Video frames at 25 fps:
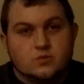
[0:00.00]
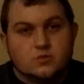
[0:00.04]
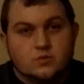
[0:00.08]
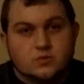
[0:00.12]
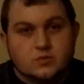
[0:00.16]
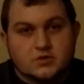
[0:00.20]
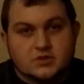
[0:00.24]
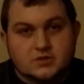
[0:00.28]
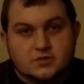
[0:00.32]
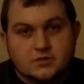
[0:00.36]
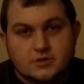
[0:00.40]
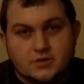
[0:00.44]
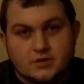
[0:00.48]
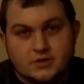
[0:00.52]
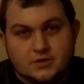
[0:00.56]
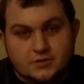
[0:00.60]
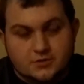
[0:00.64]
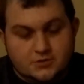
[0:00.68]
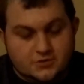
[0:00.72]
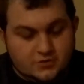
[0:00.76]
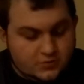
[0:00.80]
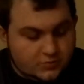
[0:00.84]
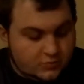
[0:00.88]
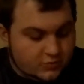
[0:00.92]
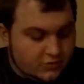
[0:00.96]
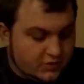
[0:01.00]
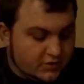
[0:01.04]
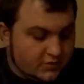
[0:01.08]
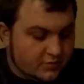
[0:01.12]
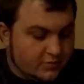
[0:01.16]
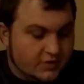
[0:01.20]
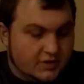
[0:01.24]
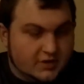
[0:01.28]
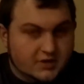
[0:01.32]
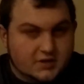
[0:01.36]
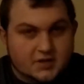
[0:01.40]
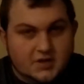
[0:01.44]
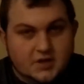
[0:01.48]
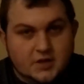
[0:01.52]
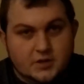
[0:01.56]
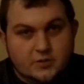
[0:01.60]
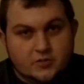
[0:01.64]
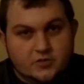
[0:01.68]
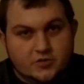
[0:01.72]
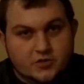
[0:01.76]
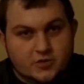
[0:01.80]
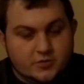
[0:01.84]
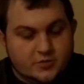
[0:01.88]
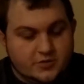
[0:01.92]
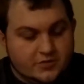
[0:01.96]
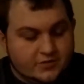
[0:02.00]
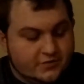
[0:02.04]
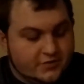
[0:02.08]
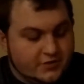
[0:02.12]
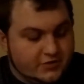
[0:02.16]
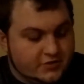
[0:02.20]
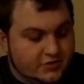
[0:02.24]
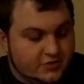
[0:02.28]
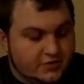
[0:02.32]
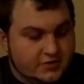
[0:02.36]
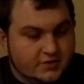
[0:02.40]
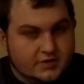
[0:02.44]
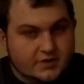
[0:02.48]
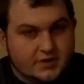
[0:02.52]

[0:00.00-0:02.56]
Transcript: What's going on YouTube? Welcome back to Cameron Creamer's Fishing.